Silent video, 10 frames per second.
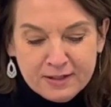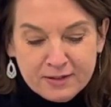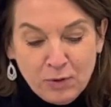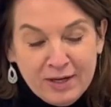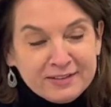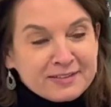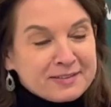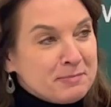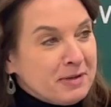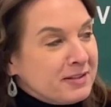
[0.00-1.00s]
Well,
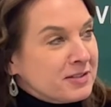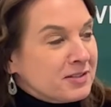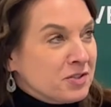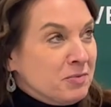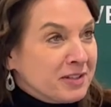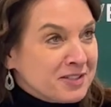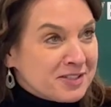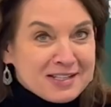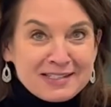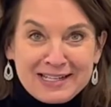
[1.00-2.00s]
she really
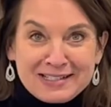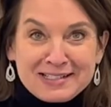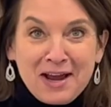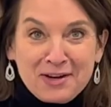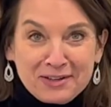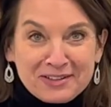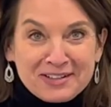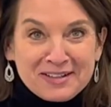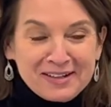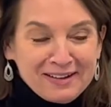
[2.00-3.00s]
just doesn't get tired.
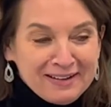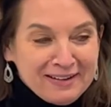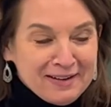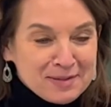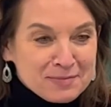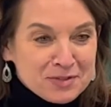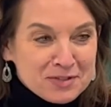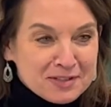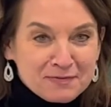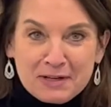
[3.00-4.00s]

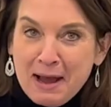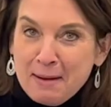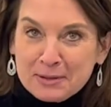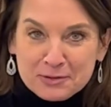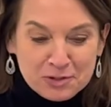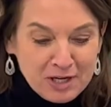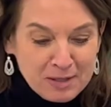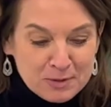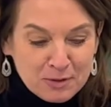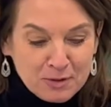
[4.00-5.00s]
She's in phenomenal
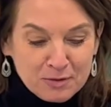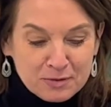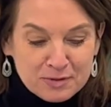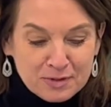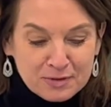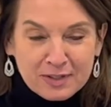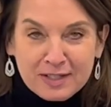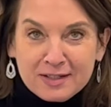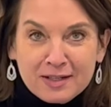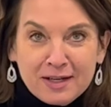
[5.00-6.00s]
shape, so
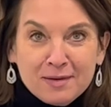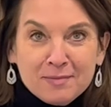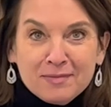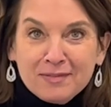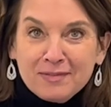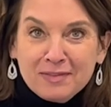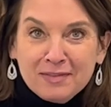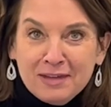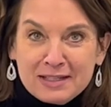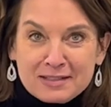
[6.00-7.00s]
certainly
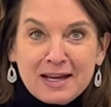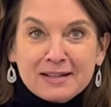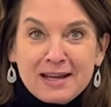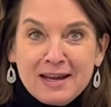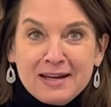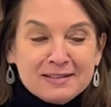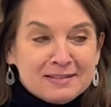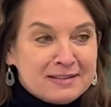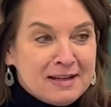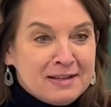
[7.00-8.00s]
that's on Kate
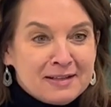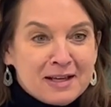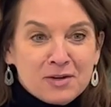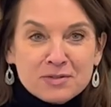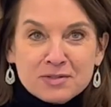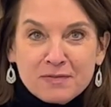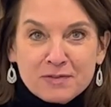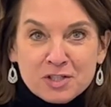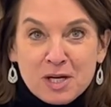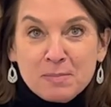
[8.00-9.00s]
and getting herself
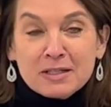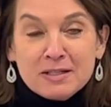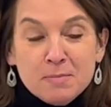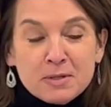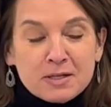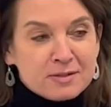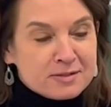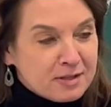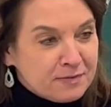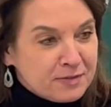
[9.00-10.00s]
in shape and keeping
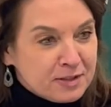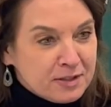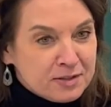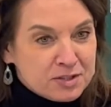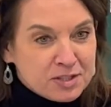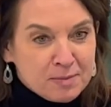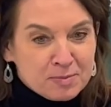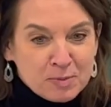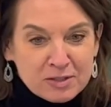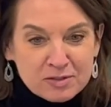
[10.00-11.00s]
herself in shape,
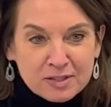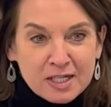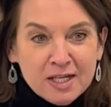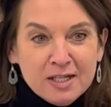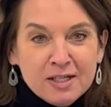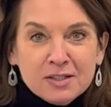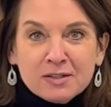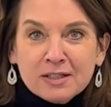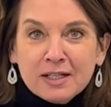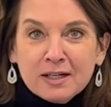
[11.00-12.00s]
especially
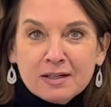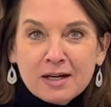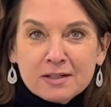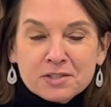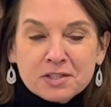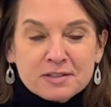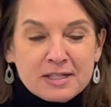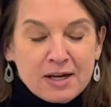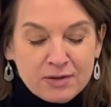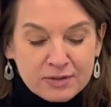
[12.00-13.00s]
during our
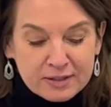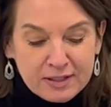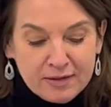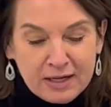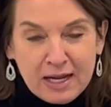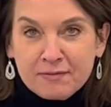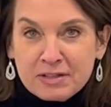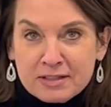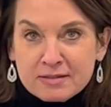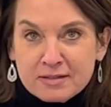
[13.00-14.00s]
shutdown and then
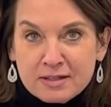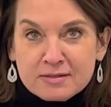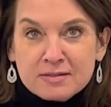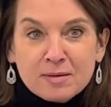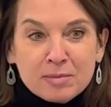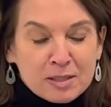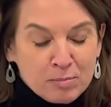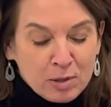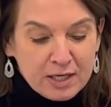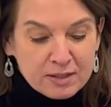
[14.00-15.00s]
obviously the NCAA
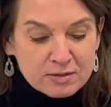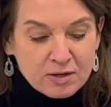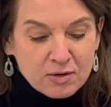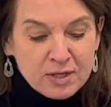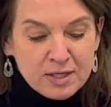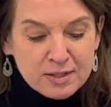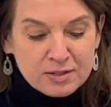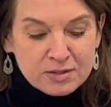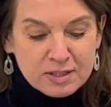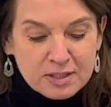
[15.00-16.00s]
break. So
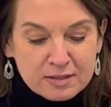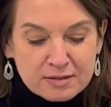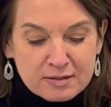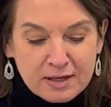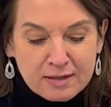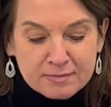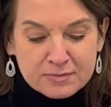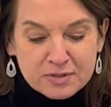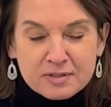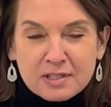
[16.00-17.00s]
she's
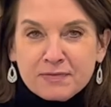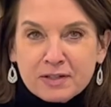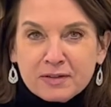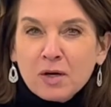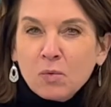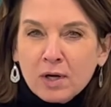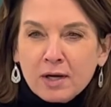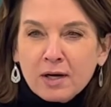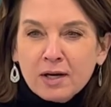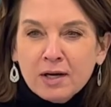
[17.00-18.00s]
definitely a
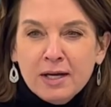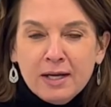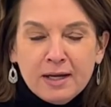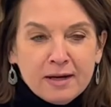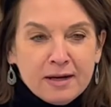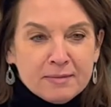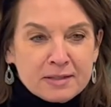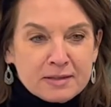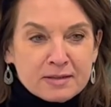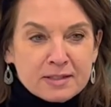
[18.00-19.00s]
worker. I
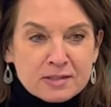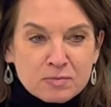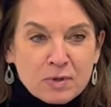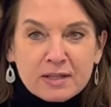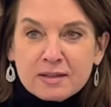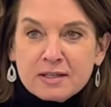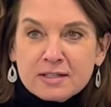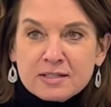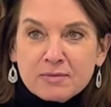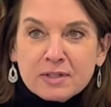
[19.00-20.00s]
think that's one of the
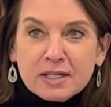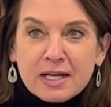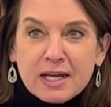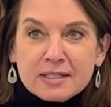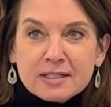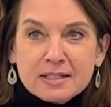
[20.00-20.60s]
things that really kind of